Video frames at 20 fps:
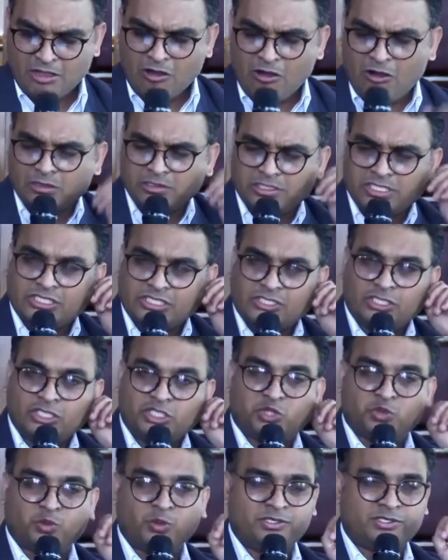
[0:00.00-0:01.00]
All these
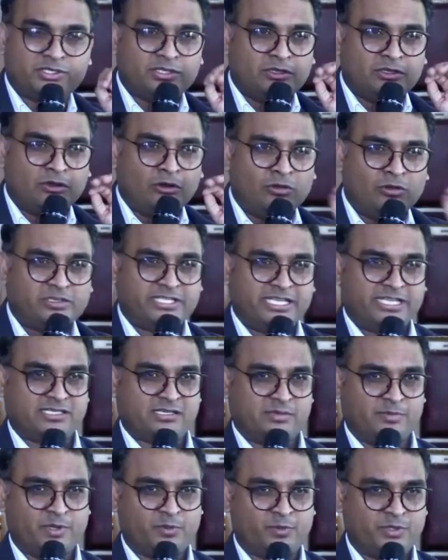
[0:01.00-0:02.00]
rituals in the Old
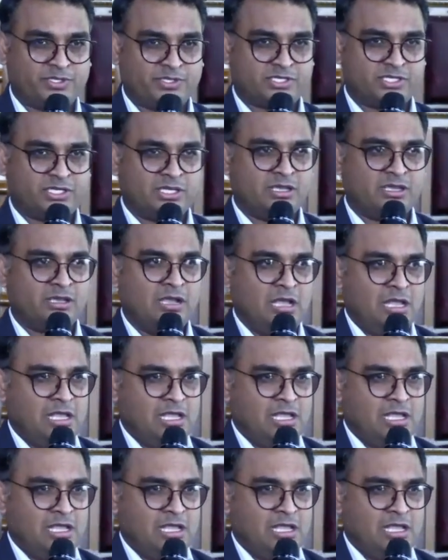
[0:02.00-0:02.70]
Testament we see.